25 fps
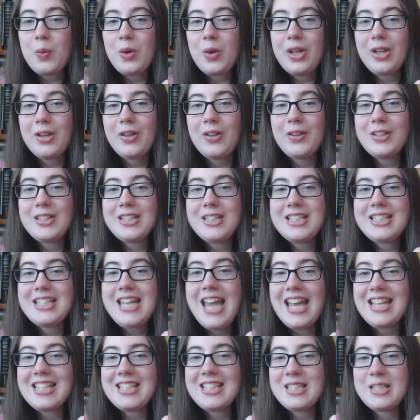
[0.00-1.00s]
will
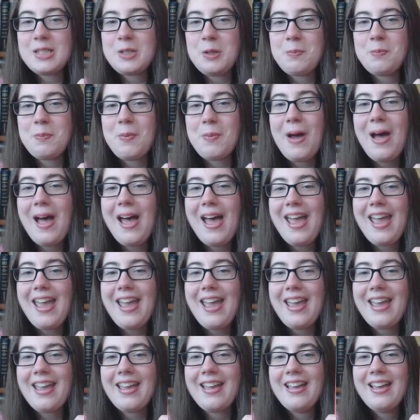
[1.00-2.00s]
test
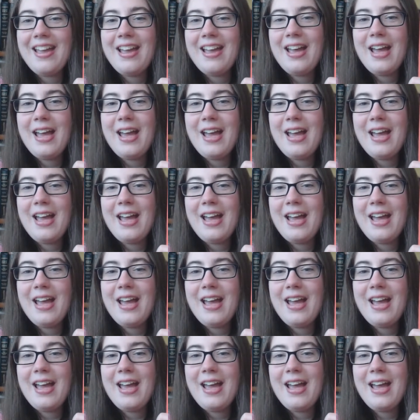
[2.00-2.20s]
my